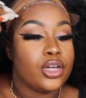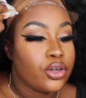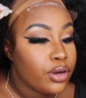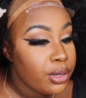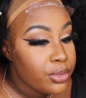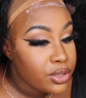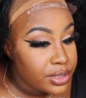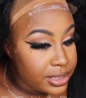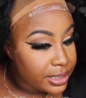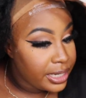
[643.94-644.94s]

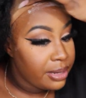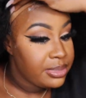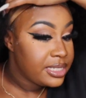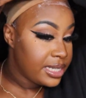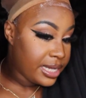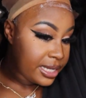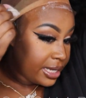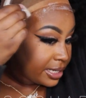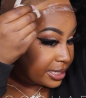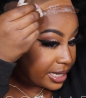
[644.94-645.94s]
Grandma Gammy say
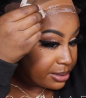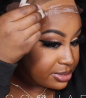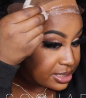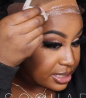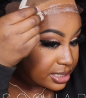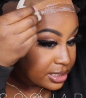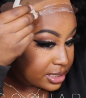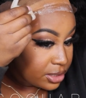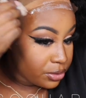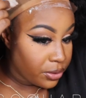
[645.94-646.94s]
Gammy say
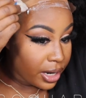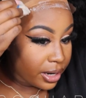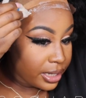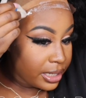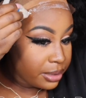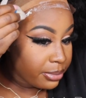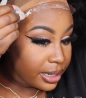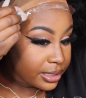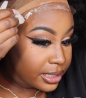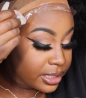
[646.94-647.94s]
she don't know how
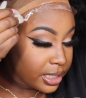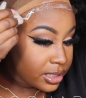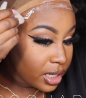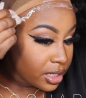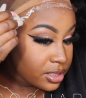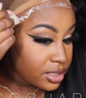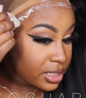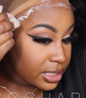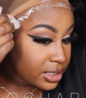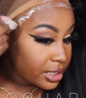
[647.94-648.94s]
anybody get kicked out of
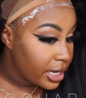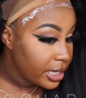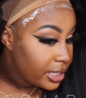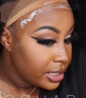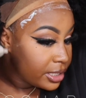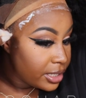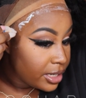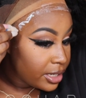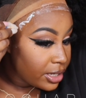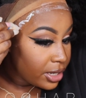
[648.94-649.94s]
Section Eight.
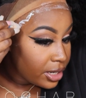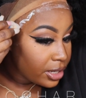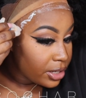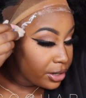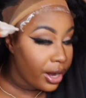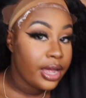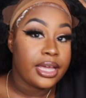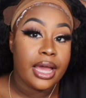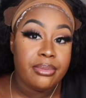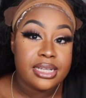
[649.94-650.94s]

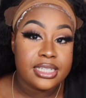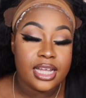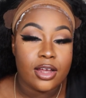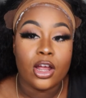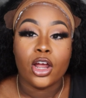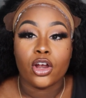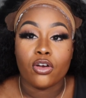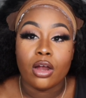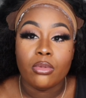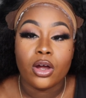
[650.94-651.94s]
Gammy said
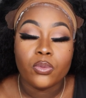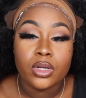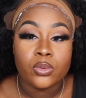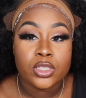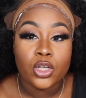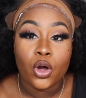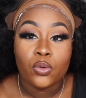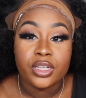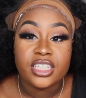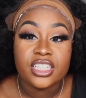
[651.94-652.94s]
grandma rent was
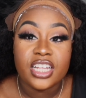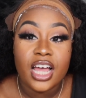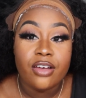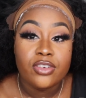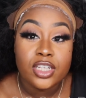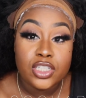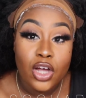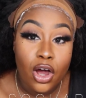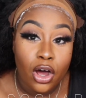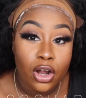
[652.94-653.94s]
only seven
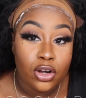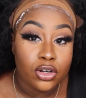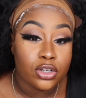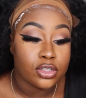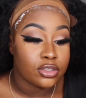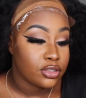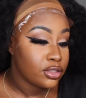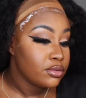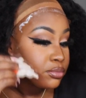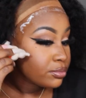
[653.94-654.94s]

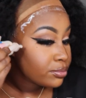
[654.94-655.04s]
dollars.